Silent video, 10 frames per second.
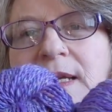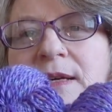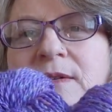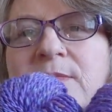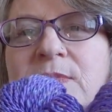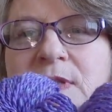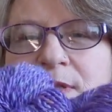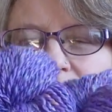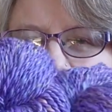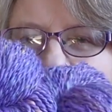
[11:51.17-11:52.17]
I'm
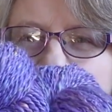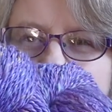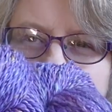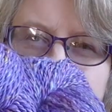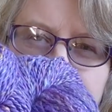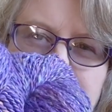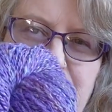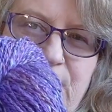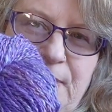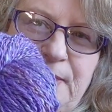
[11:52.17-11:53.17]
not sure
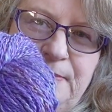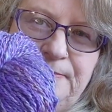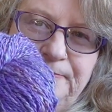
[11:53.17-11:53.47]
actually.